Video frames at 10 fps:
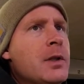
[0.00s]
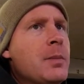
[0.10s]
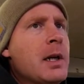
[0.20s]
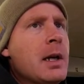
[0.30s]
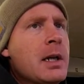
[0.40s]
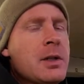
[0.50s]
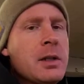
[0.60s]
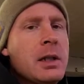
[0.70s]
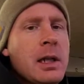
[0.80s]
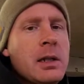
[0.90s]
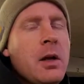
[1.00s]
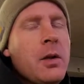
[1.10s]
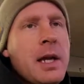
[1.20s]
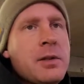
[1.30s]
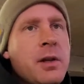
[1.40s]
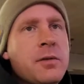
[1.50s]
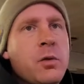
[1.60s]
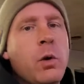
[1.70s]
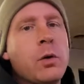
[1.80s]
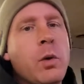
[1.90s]
he's being nice and getting all that stuff
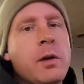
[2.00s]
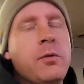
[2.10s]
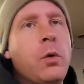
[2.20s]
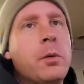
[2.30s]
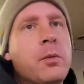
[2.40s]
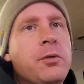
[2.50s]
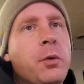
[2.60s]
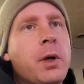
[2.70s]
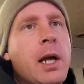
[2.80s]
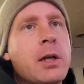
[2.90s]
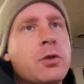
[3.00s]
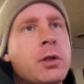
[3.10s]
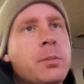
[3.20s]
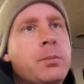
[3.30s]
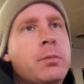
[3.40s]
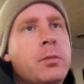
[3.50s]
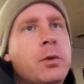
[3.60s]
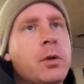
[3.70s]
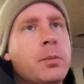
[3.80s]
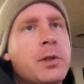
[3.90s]
squared away for him before he actually
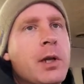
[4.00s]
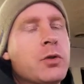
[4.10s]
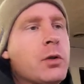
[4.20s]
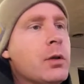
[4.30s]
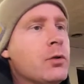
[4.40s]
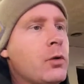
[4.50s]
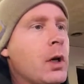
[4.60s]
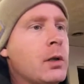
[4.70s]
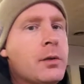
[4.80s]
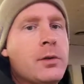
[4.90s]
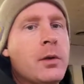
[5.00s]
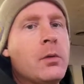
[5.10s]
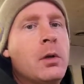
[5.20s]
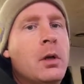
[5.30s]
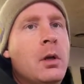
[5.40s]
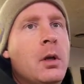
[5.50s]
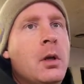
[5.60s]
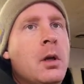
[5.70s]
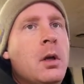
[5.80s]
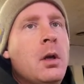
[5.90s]
took possession of the truck. So,
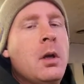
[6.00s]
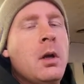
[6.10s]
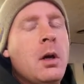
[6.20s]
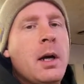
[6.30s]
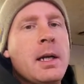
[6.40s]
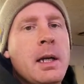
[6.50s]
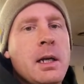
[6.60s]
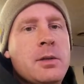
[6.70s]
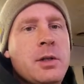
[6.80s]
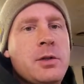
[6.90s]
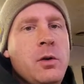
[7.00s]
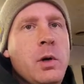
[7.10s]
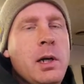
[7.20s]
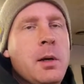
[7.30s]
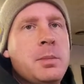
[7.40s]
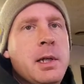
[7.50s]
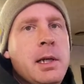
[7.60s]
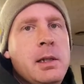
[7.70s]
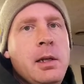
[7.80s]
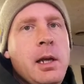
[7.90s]
alright guys, just a quick
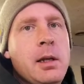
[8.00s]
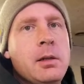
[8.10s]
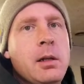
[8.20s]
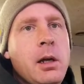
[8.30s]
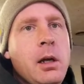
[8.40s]
update, and